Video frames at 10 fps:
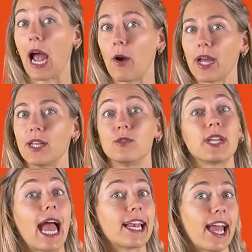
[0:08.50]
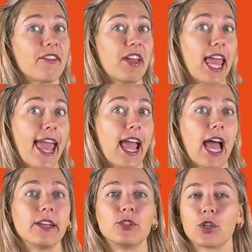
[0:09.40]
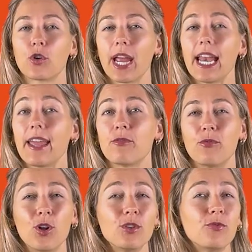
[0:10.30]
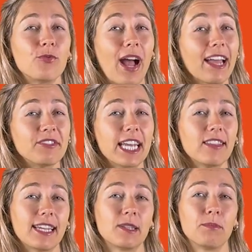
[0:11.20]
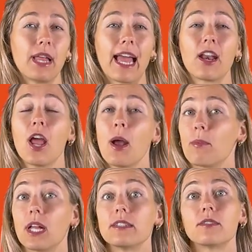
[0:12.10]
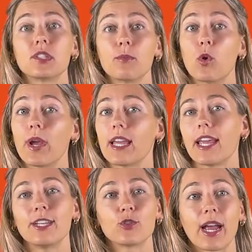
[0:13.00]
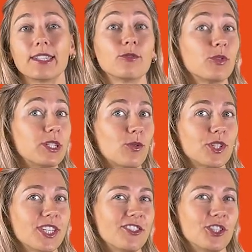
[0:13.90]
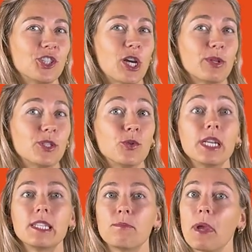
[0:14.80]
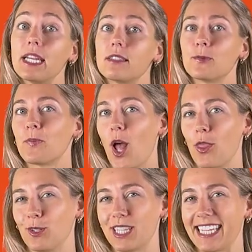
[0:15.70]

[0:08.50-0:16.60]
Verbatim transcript: how I used EdCafe AI to create a full five-day lesson plan, plus some quick interactive resources to share with students based on those